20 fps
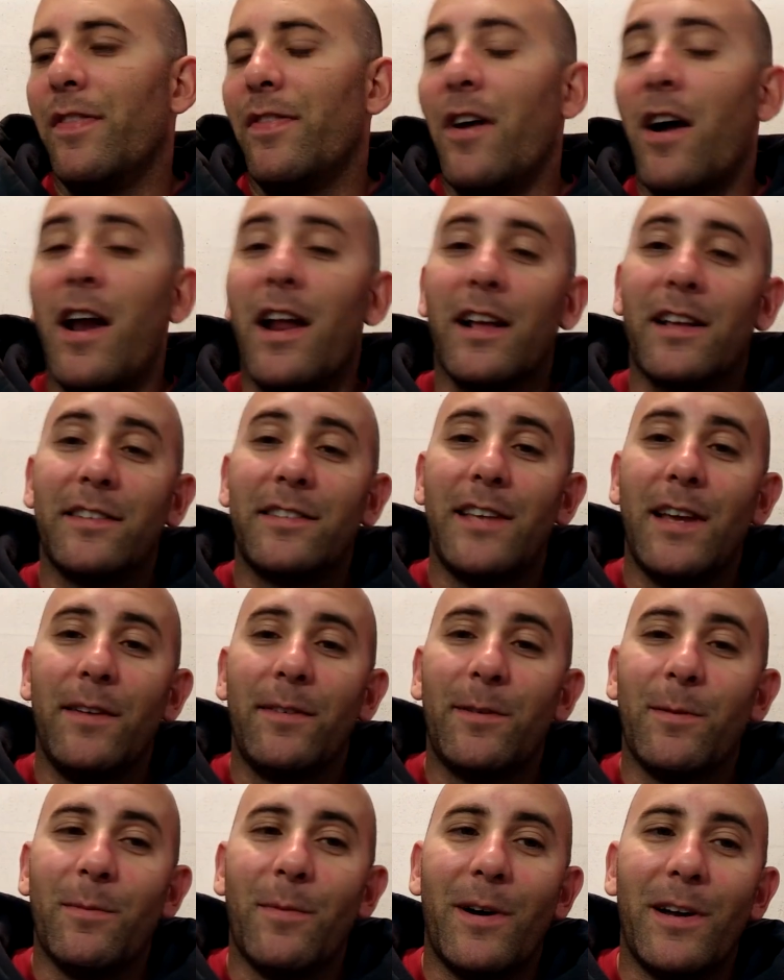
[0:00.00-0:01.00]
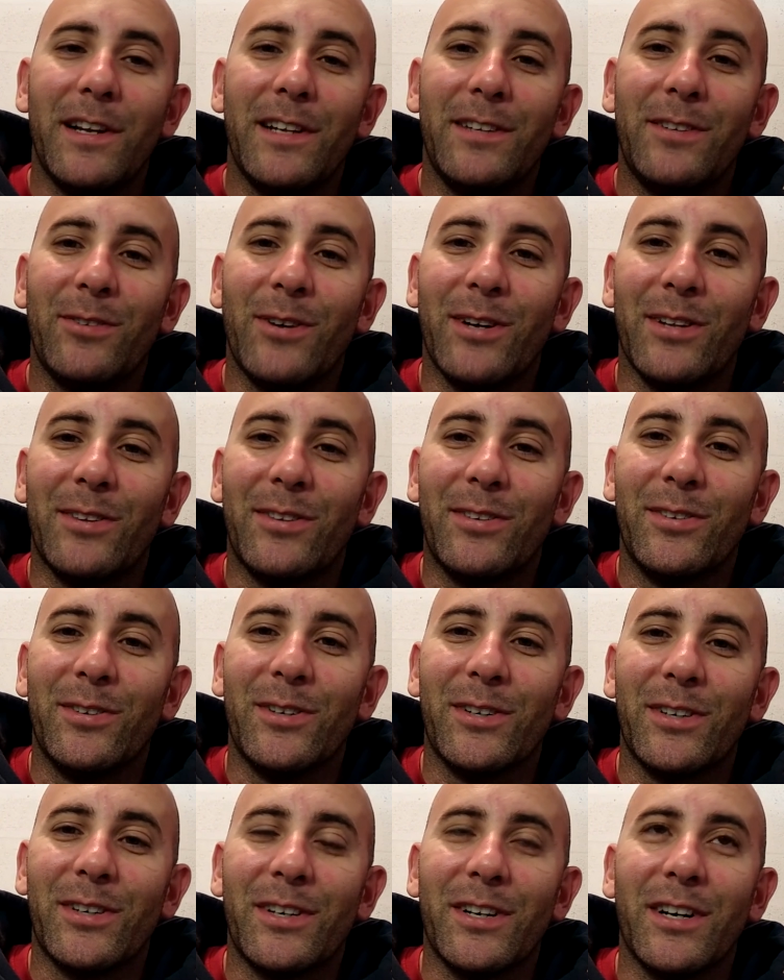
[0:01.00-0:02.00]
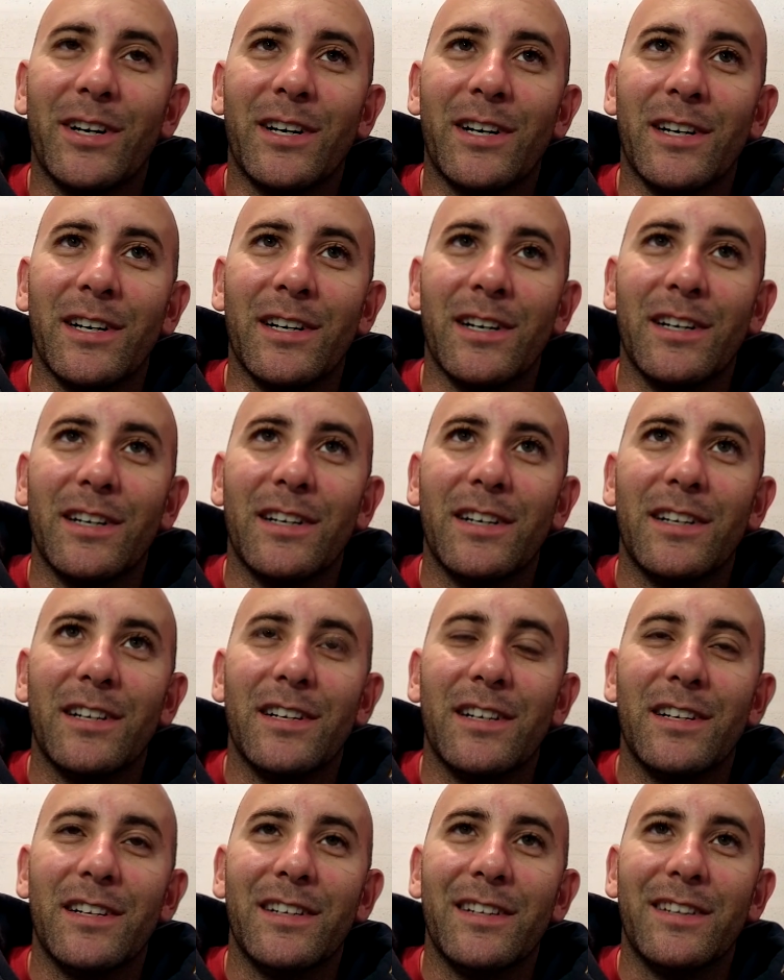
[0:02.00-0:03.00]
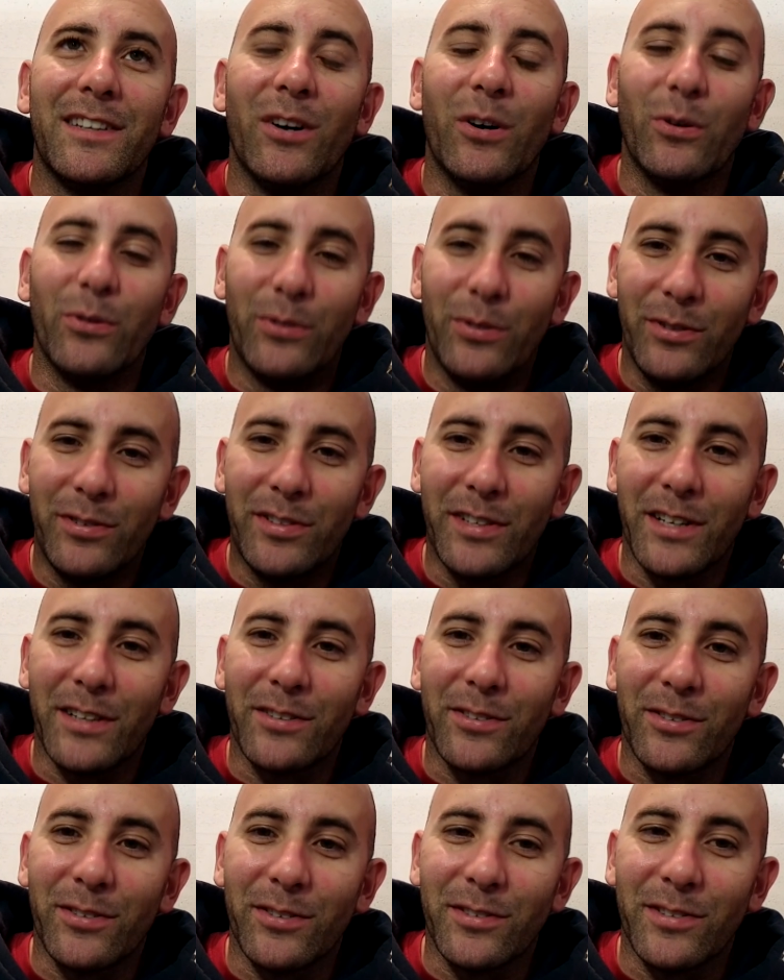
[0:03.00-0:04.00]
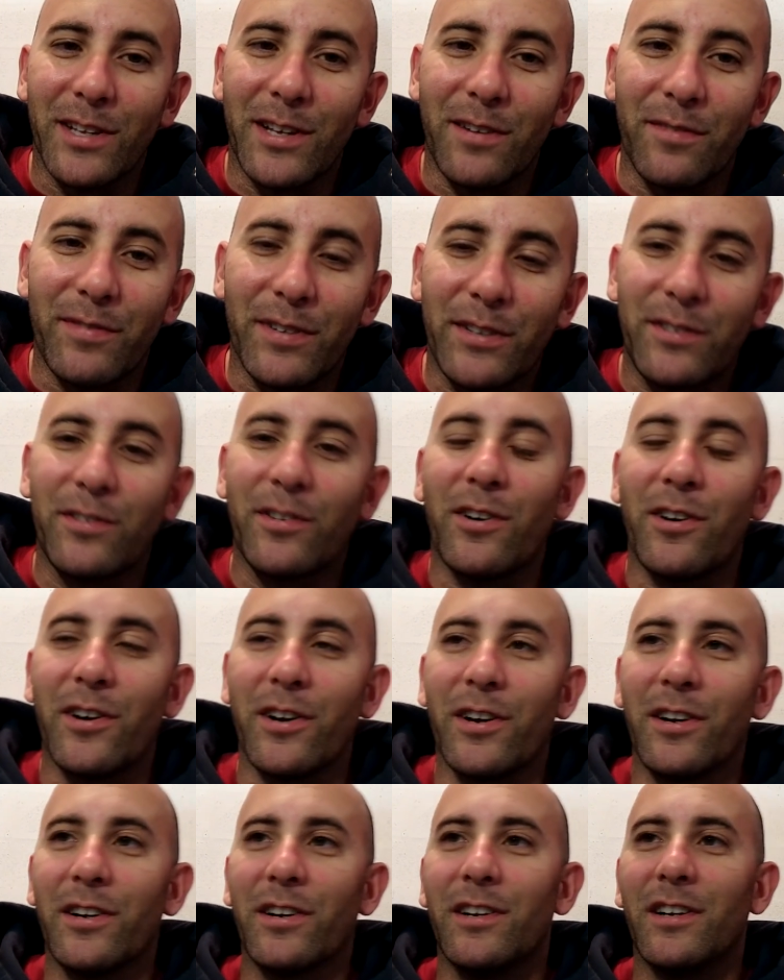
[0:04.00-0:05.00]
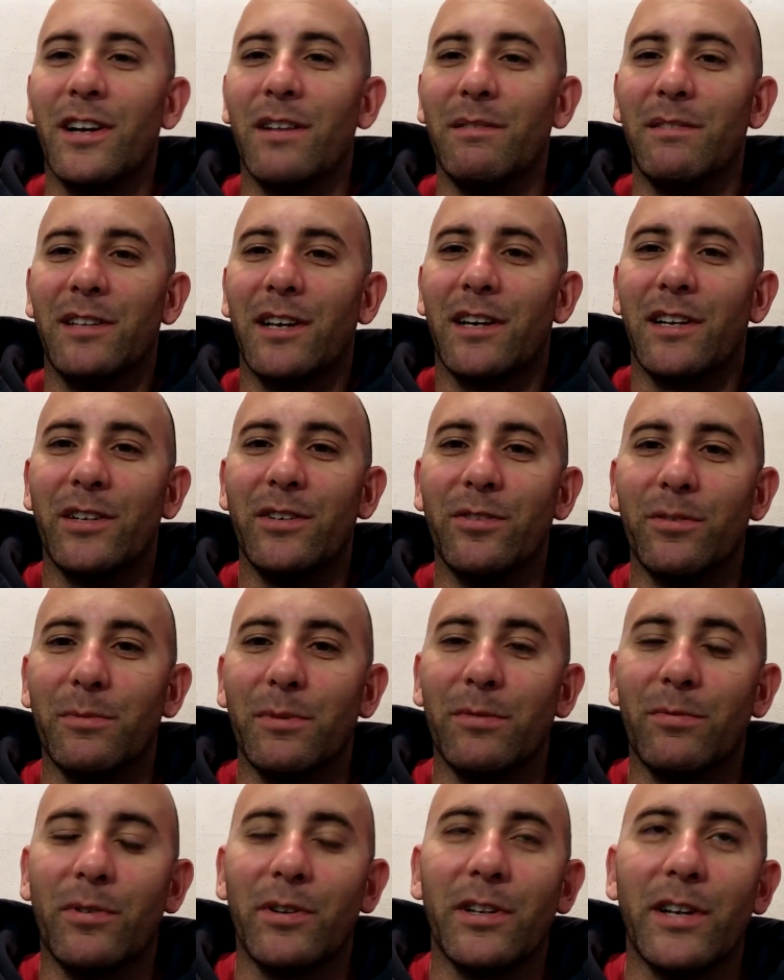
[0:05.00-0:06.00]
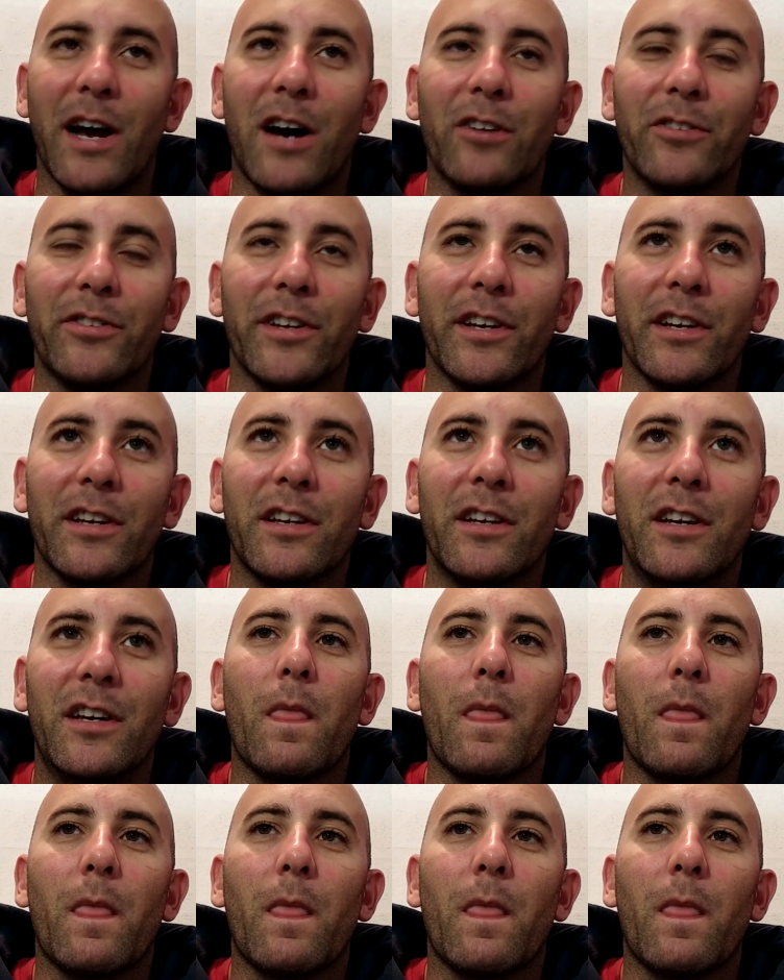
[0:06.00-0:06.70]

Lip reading: Thought I could save some money, so I took the O2 sensors out of Vic's car, and he's not gonna use them. He's running Haltech.